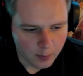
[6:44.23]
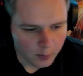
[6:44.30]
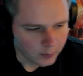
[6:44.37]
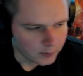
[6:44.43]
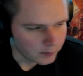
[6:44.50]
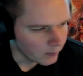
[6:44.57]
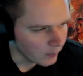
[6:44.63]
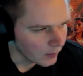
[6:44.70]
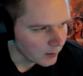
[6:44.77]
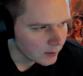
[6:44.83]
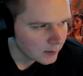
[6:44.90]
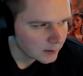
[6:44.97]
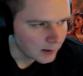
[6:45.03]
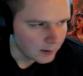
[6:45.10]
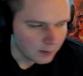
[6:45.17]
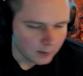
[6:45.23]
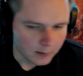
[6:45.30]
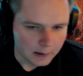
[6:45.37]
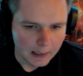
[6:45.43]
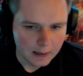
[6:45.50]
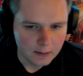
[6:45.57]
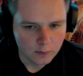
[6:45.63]
people with quirks that
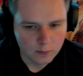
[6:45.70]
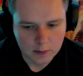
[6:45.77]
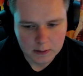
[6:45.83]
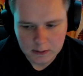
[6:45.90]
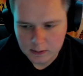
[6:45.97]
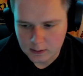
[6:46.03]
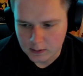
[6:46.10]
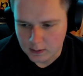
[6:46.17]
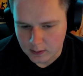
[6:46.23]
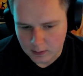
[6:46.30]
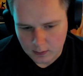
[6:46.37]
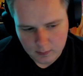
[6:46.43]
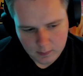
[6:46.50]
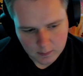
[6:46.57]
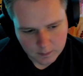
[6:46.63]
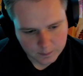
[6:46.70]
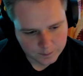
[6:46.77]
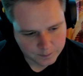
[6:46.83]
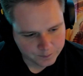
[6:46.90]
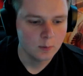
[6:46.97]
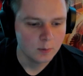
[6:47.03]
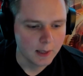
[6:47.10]
look dangerous. Like
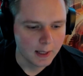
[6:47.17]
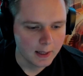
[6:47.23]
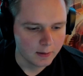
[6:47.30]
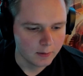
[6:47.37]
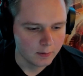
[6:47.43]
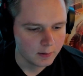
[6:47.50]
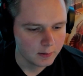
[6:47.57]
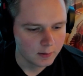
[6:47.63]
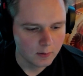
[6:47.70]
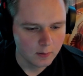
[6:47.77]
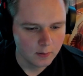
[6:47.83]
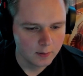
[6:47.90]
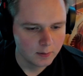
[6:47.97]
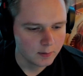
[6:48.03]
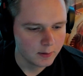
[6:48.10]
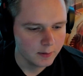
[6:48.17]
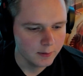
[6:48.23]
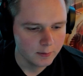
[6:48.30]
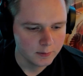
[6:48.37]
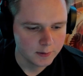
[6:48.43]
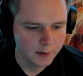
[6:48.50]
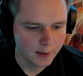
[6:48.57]
they don't get it. They're like calling the
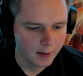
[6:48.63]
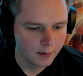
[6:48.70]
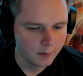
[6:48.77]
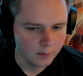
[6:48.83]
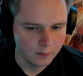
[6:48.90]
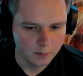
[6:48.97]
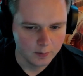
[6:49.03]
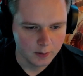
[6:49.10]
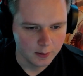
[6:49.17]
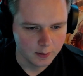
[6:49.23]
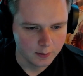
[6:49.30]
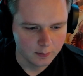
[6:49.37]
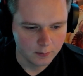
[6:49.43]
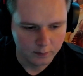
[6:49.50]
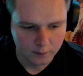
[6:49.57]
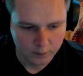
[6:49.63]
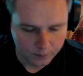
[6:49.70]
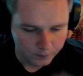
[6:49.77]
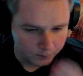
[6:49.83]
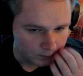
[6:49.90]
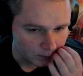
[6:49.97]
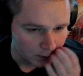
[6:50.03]
heroes cowards, but like
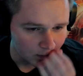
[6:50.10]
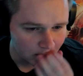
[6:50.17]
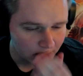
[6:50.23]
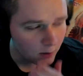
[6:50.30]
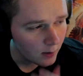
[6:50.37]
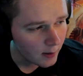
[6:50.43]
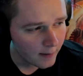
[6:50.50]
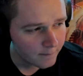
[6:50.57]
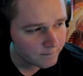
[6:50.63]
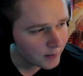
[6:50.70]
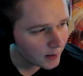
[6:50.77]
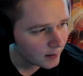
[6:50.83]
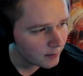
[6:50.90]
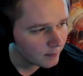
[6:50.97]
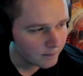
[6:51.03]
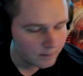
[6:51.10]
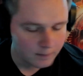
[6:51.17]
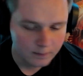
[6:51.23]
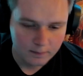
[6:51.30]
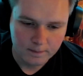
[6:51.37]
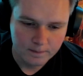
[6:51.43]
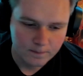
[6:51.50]
you saw that fight,
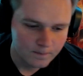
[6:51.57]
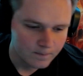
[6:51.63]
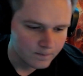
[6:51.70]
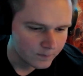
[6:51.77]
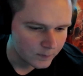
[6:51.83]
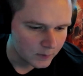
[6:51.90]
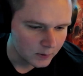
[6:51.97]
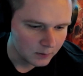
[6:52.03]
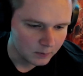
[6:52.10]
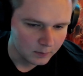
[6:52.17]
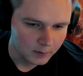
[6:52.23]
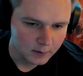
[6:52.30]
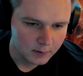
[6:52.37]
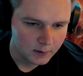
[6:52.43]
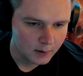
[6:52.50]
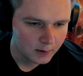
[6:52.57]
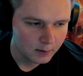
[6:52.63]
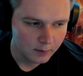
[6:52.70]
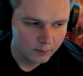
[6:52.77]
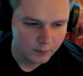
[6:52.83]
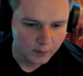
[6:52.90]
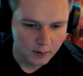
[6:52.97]
you would
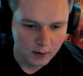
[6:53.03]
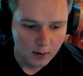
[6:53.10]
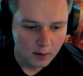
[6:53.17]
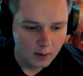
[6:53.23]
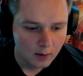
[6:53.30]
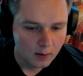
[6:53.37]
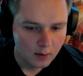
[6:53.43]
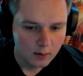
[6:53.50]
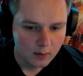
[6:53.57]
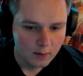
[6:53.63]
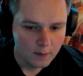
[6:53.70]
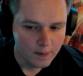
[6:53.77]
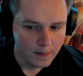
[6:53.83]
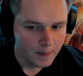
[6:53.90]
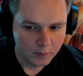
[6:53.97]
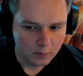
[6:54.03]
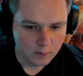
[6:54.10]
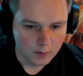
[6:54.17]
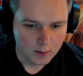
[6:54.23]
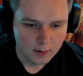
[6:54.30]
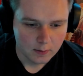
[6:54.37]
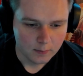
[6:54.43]
think differently they're
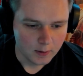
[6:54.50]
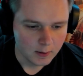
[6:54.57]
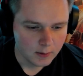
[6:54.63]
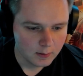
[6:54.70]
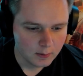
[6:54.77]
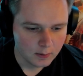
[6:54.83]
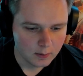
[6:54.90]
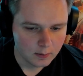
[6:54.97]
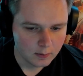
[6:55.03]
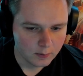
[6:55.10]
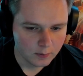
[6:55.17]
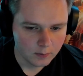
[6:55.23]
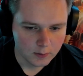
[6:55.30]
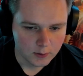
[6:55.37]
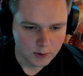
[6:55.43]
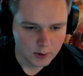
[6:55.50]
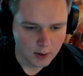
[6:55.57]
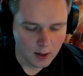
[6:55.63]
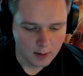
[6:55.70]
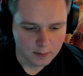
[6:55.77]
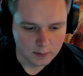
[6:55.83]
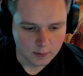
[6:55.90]
trying, man, and they're your only
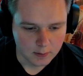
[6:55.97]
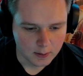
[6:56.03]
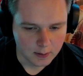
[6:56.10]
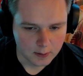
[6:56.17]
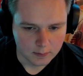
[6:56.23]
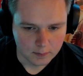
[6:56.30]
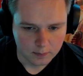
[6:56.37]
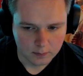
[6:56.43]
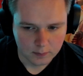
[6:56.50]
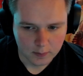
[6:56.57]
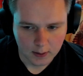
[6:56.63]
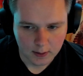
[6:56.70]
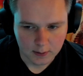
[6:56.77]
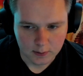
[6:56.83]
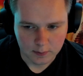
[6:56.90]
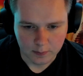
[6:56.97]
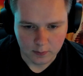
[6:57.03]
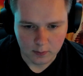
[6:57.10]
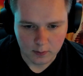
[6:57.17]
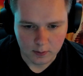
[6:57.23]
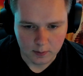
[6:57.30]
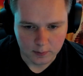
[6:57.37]
shot, so you gotta you gotta
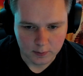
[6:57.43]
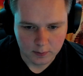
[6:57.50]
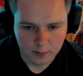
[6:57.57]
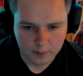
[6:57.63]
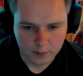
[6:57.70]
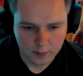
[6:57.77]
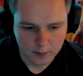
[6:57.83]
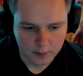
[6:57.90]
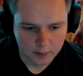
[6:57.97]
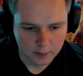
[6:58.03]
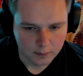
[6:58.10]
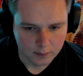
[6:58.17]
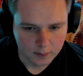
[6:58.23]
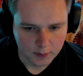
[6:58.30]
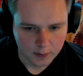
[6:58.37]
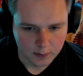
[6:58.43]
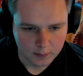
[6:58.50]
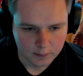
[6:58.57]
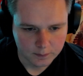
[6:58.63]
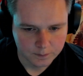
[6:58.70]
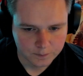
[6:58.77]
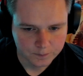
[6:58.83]
support them. There's no point in you
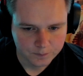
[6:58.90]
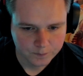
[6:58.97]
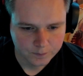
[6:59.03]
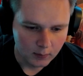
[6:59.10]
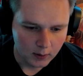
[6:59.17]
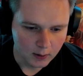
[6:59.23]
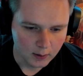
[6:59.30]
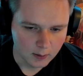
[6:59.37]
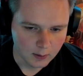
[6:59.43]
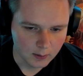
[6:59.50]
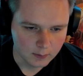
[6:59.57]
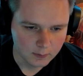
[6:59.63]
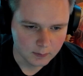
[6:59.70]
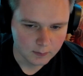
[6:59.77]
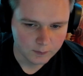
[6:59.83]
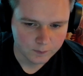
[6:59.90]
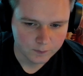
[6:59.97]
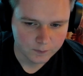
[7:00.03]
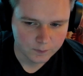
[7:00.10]
know, but I,